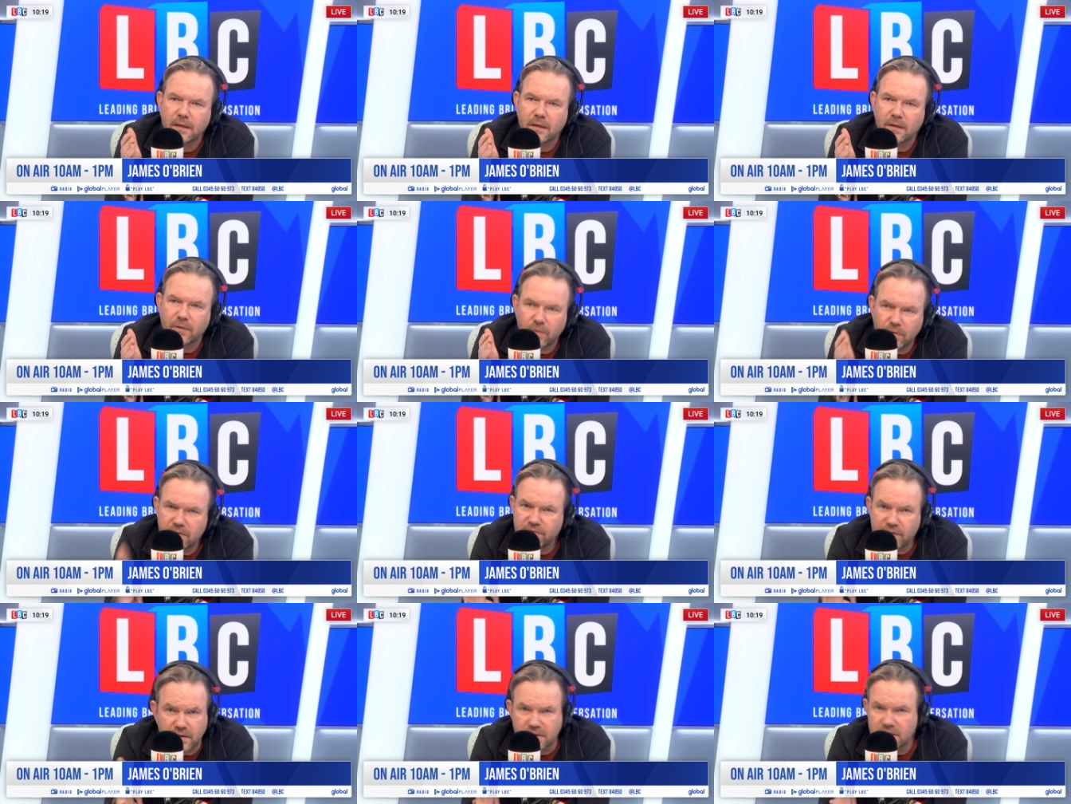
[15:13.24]
All
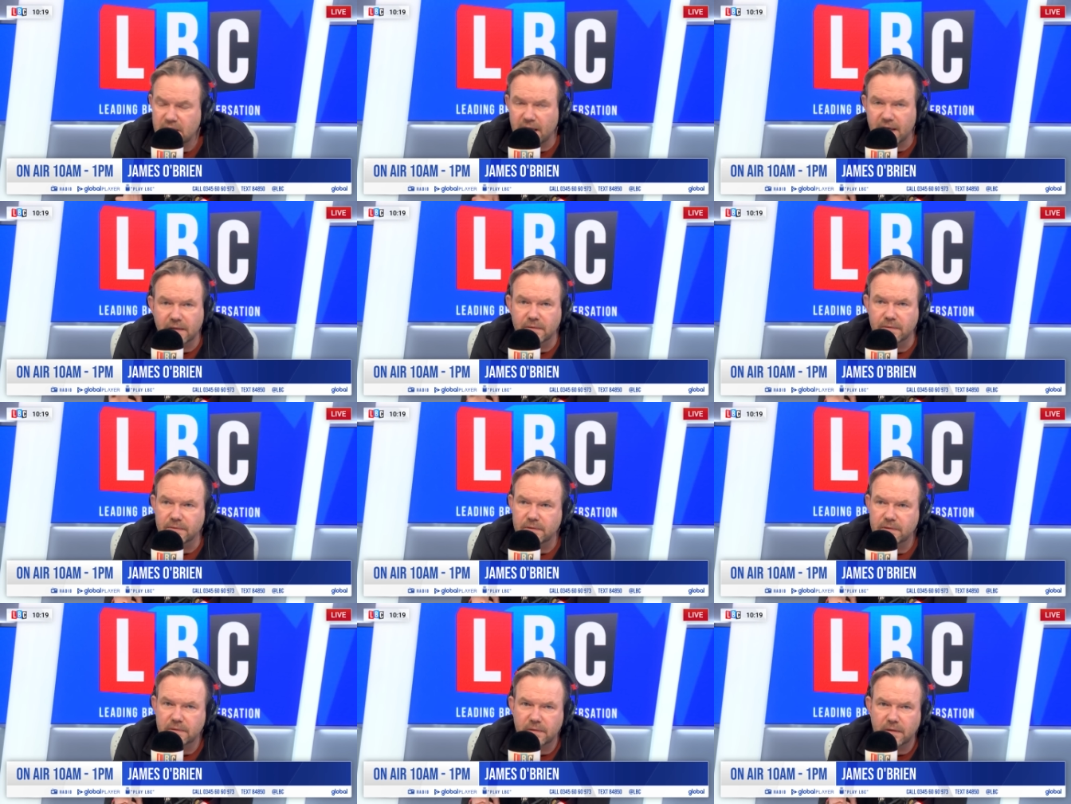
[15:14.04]
of those
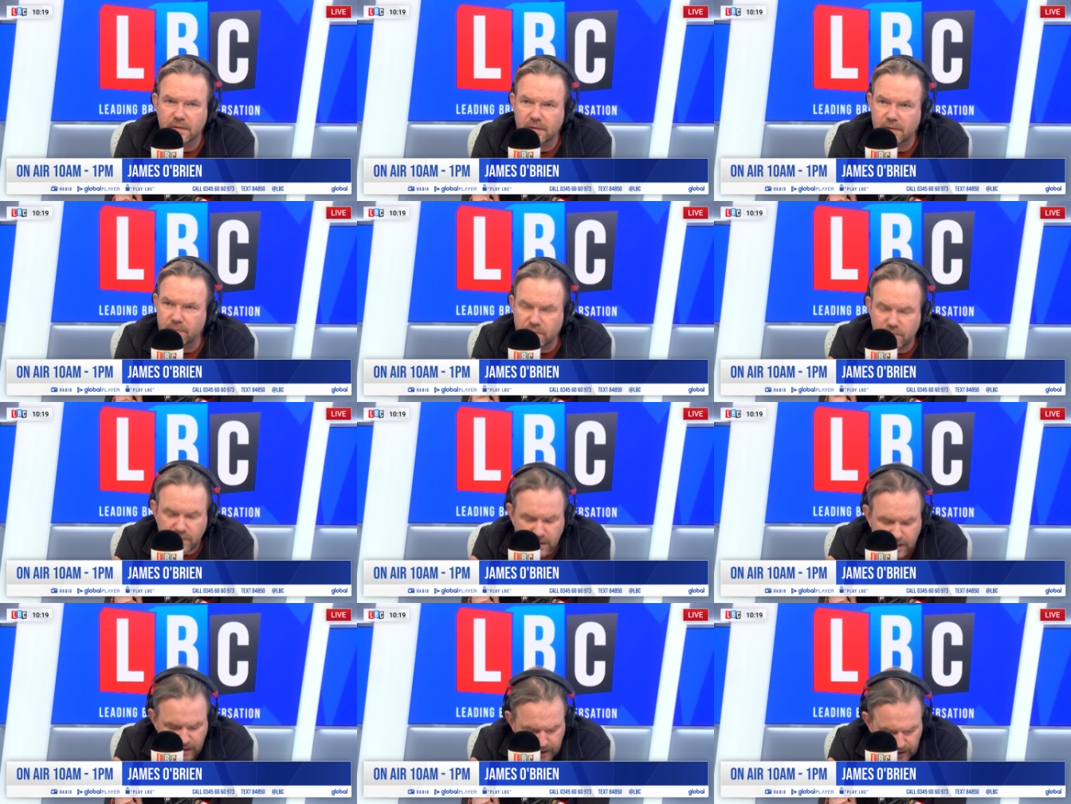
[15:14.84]
scandals that, that were
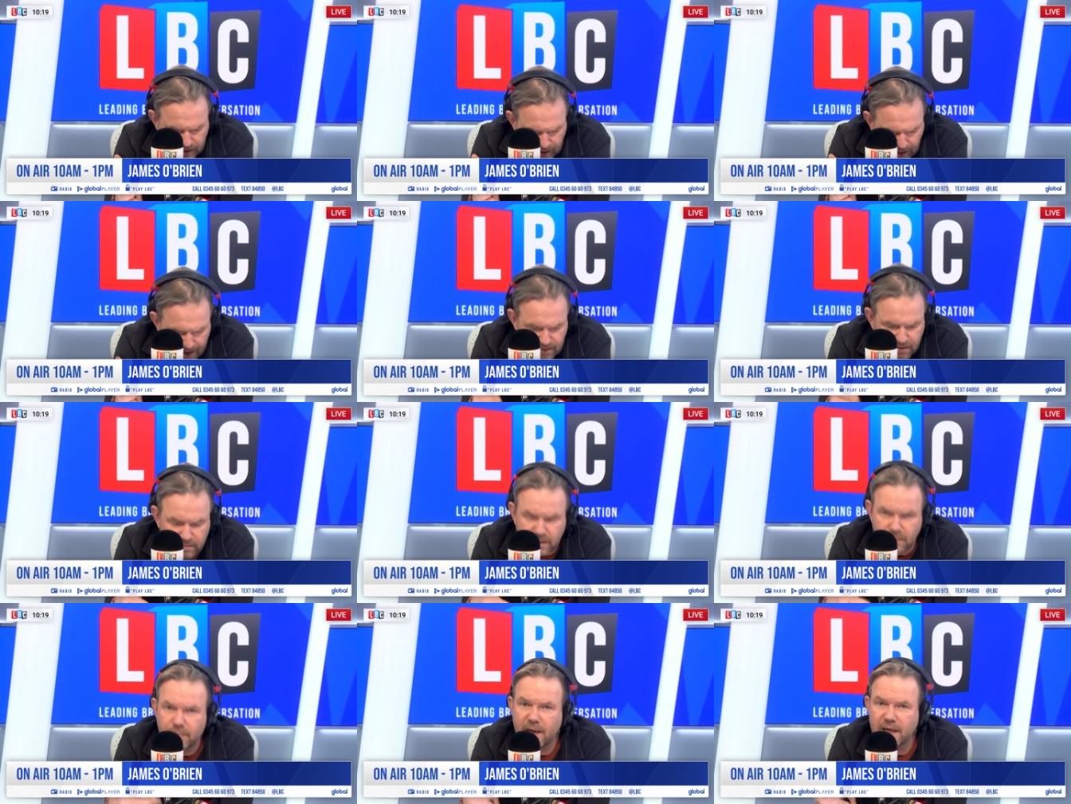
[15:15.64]
really
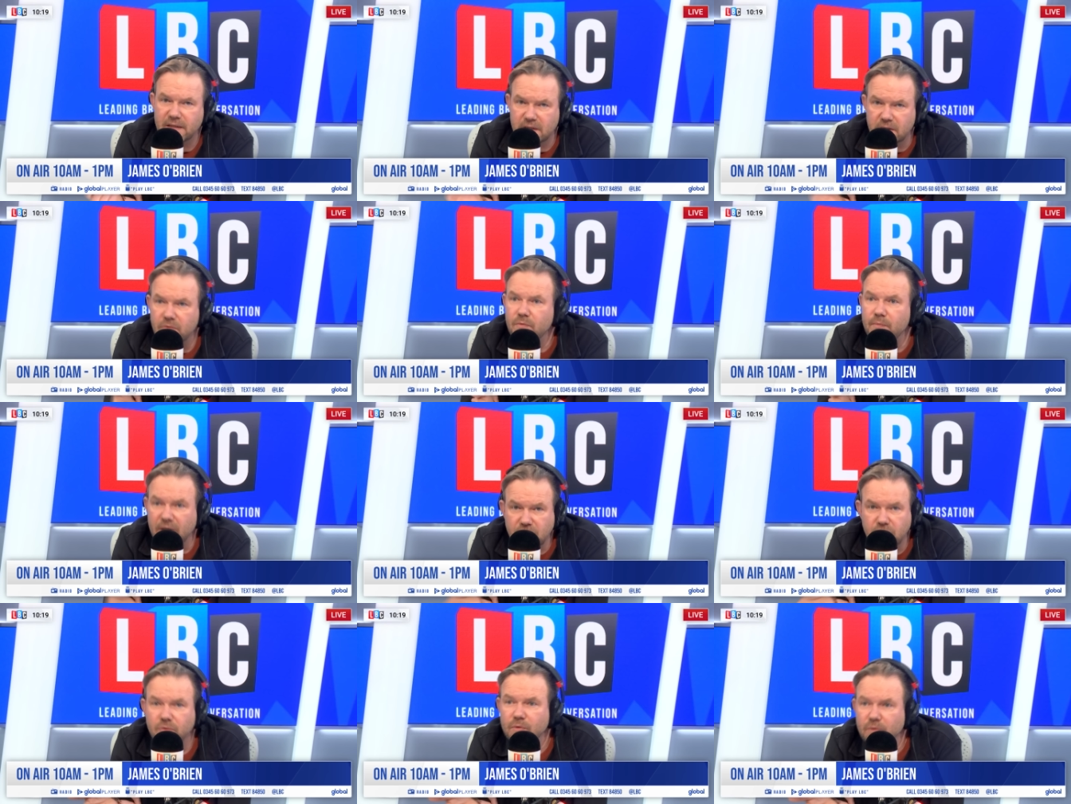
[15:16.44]
gathering pace, and
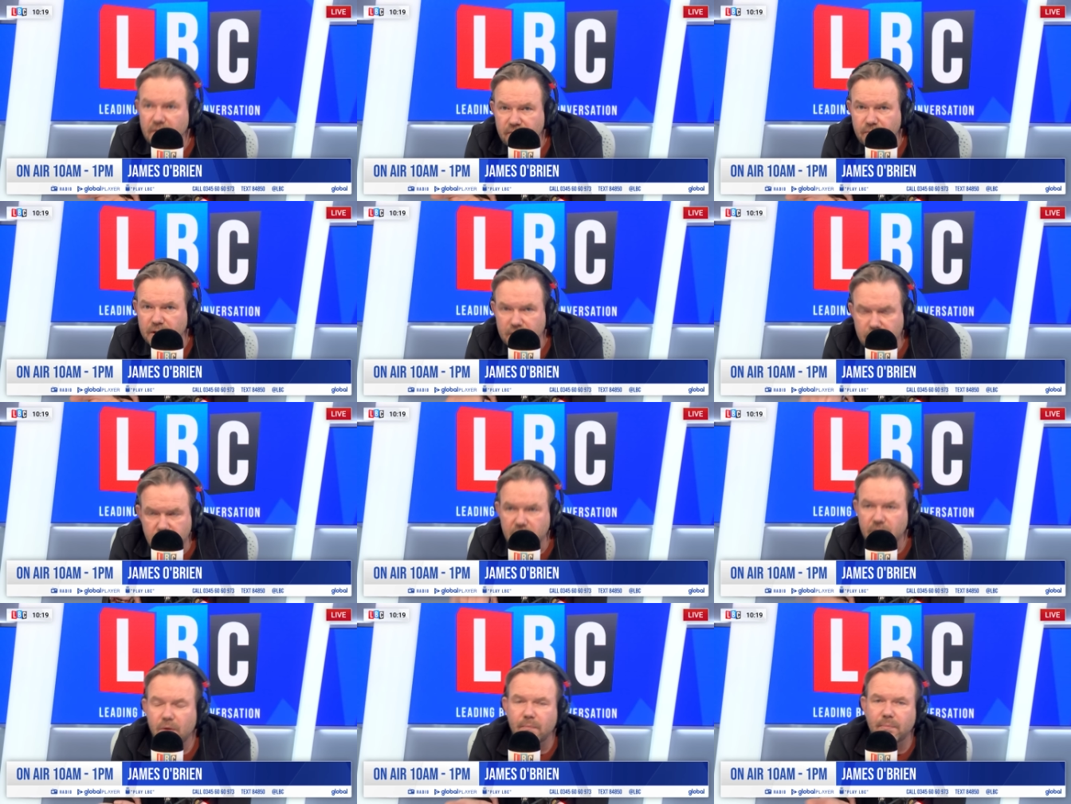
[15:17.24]
almost all of which were
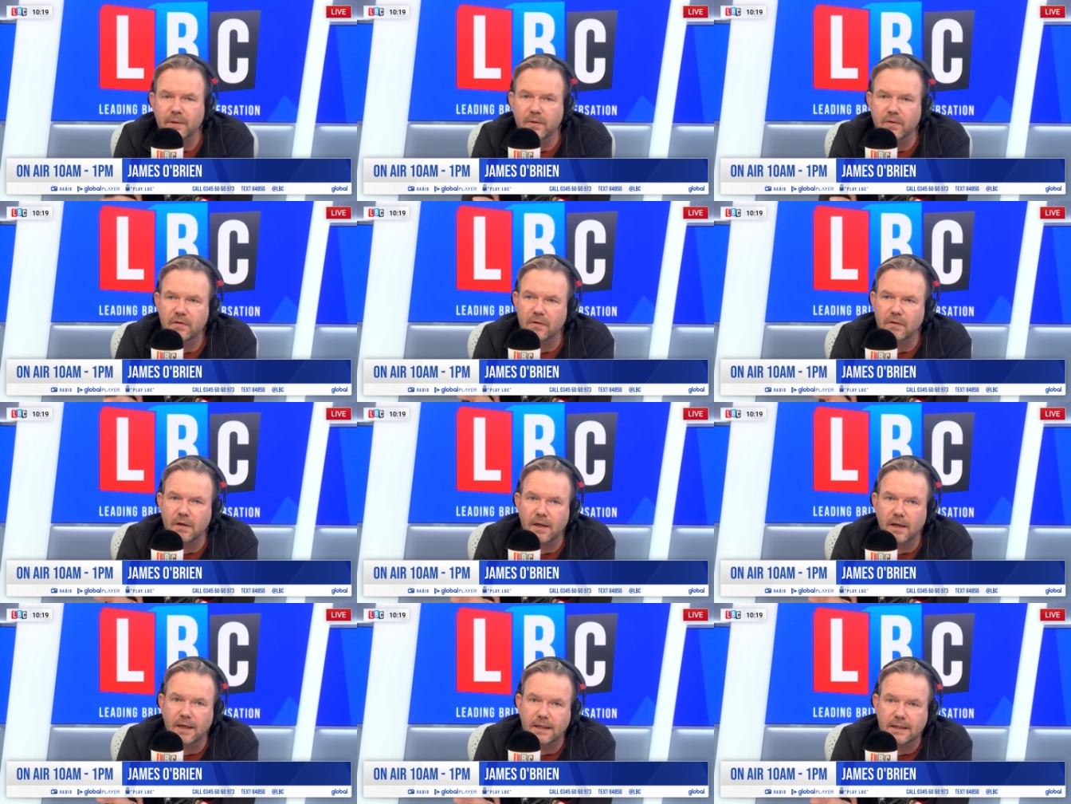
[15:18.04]
not built on
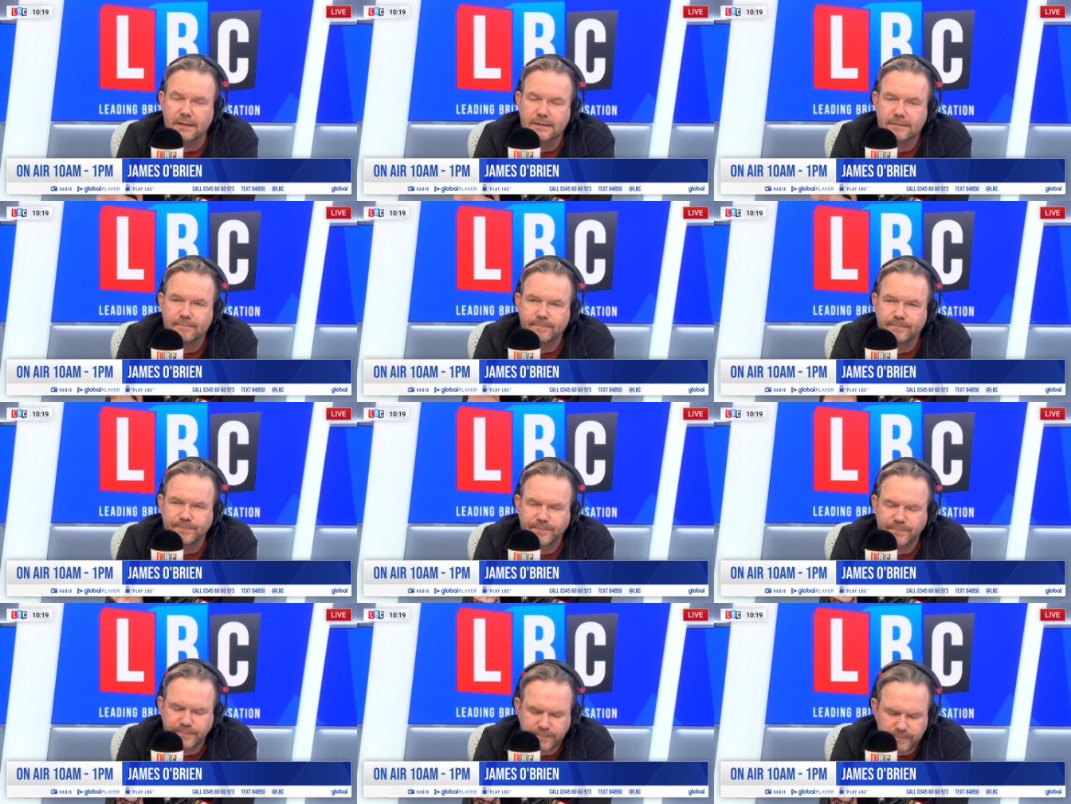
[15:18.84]
lies
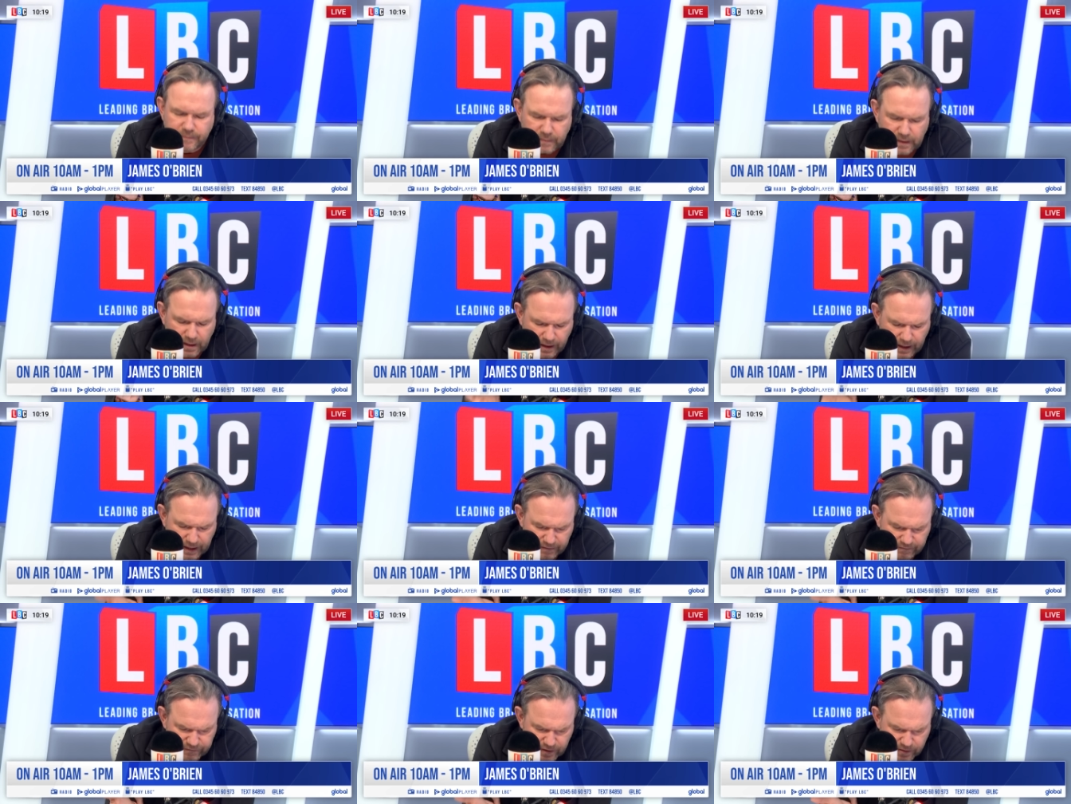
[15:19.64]

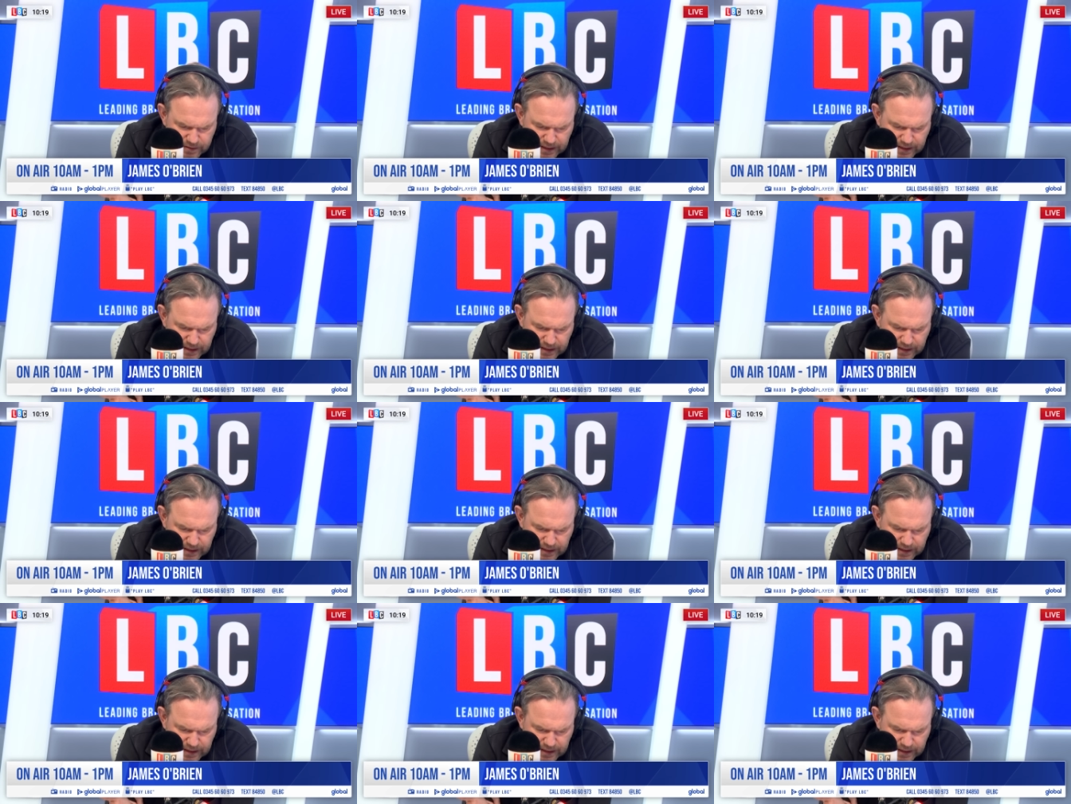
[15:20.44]
and false